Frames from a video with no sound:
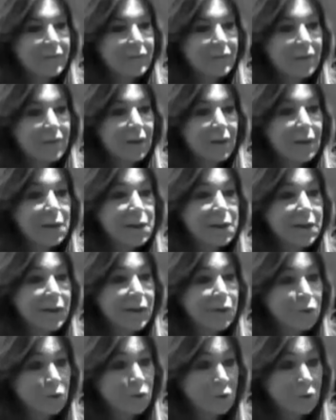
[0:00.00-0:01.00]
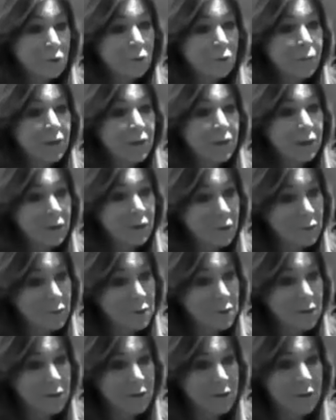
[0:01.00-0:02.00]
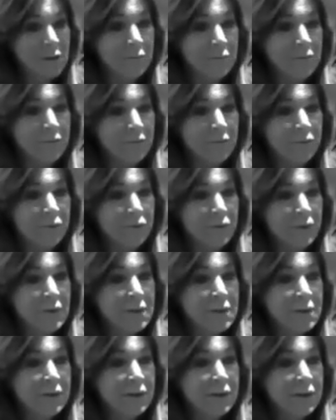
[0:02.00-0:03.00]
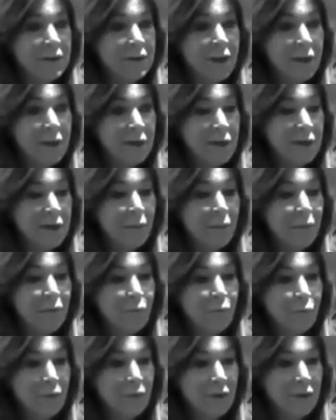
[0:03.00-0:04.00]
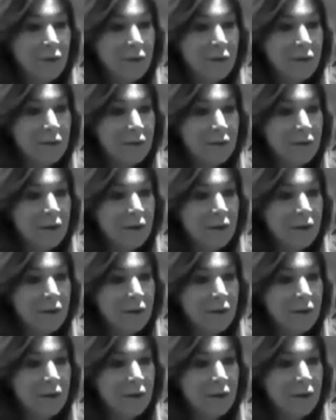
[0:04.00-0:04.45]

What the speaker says: LCA 2 will be closing to subscriptions in the next couple of weeks,